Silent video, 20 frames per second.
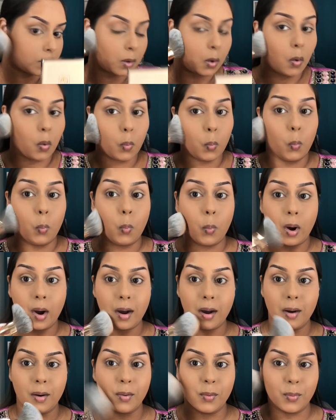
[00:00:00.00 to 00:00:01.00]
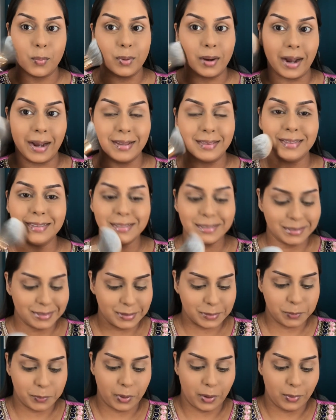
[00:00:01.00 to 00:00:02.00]
Wow, I think this
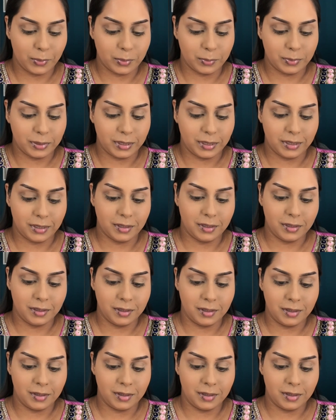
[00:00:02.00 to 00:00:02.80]
is probably